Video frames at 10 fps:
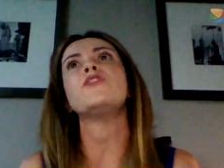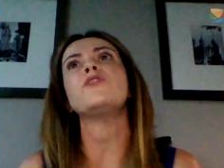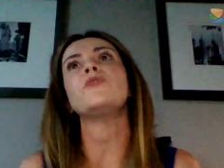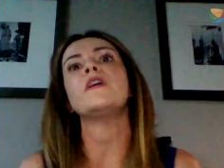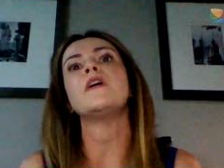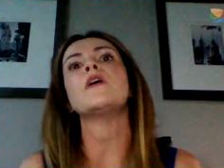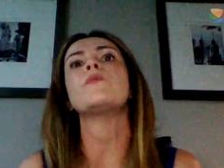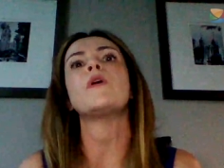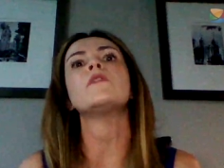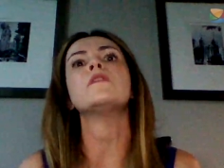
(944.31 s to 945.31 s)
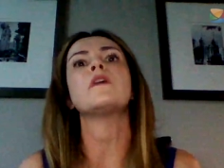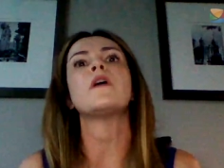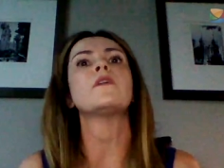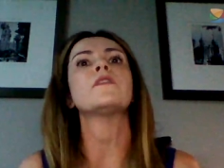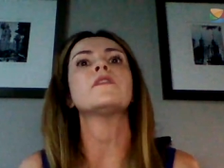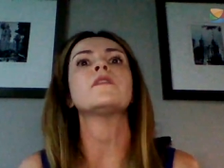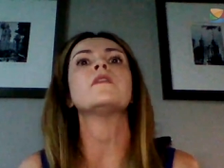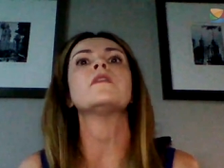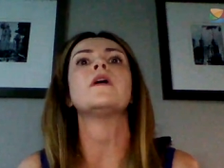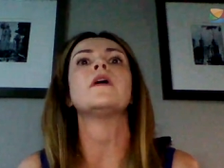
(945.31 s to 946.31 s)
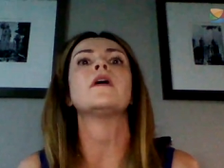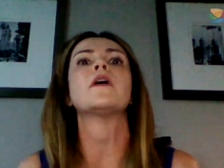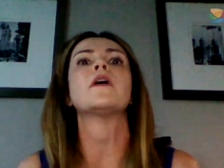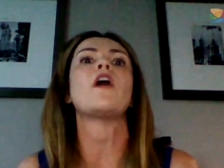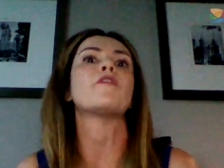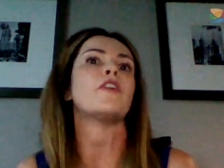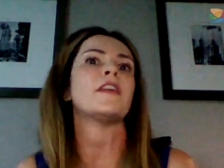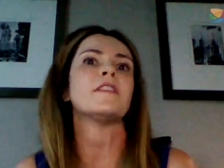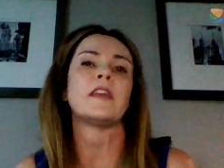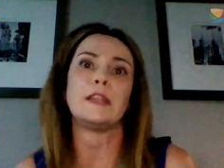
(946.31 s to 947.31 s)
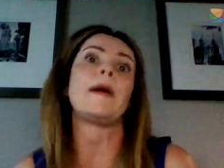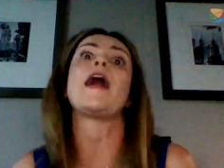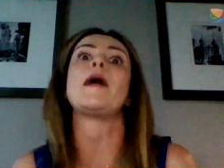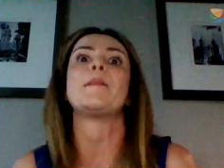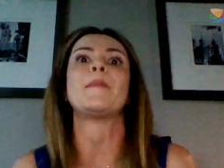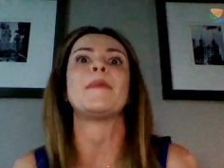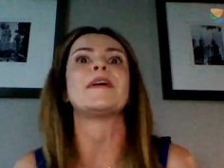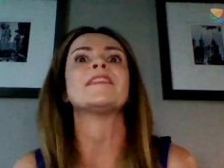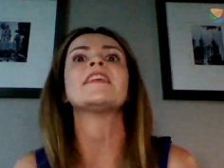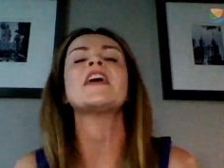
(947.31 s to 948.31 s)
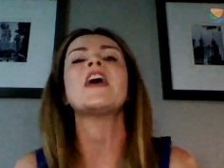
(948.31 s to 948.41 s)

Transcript: to the World Council uh, conference in the Bahamas.